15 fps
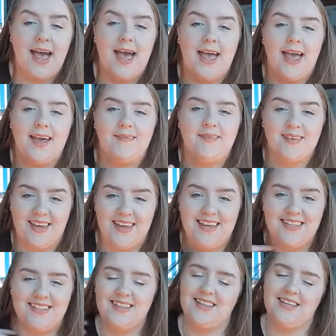Okay,
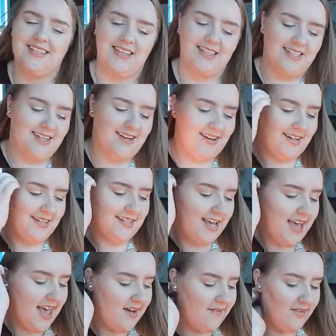so let's get started.
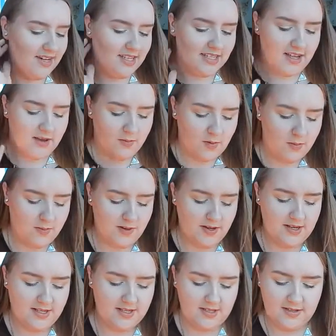First, what am I
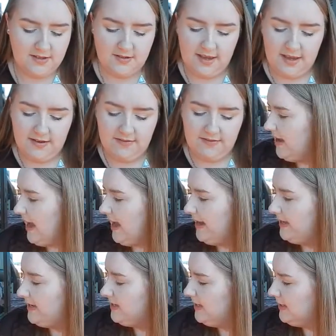going to do? Okay,
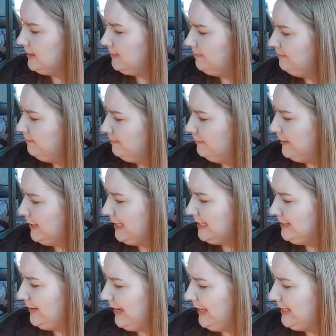and Mona, do
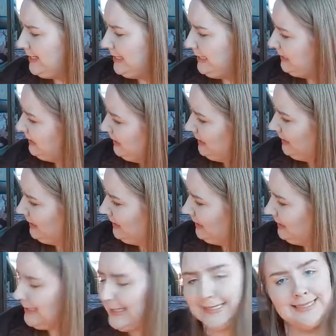you mind?
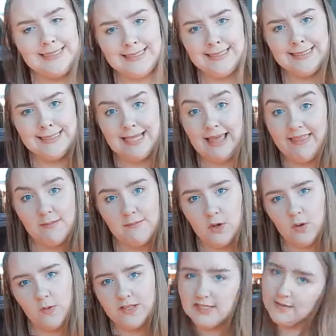I think
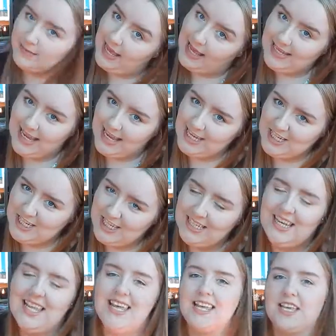Mona wants attention.
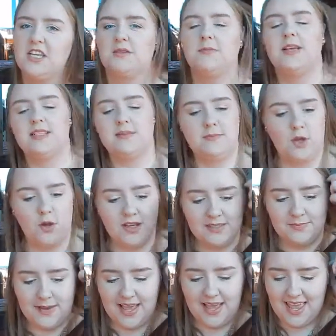She makes some noise,
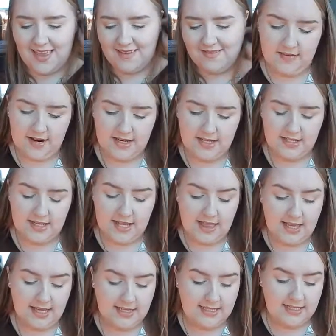but first,
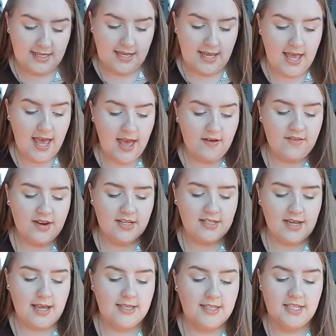let's see. First,
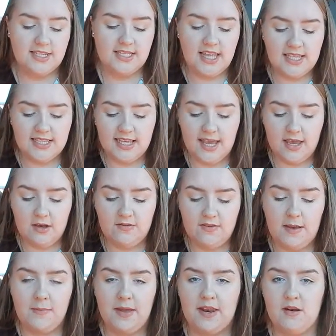it's just this Elf
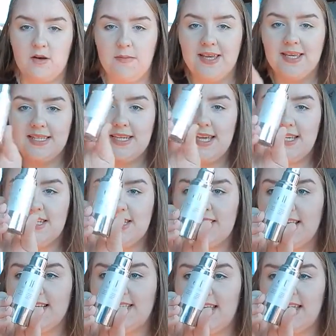and Minerva Mist. It just
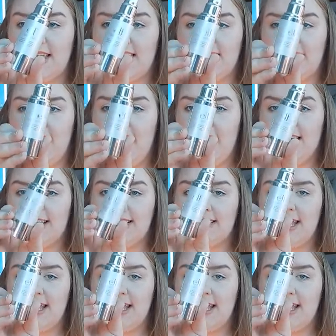looks like that.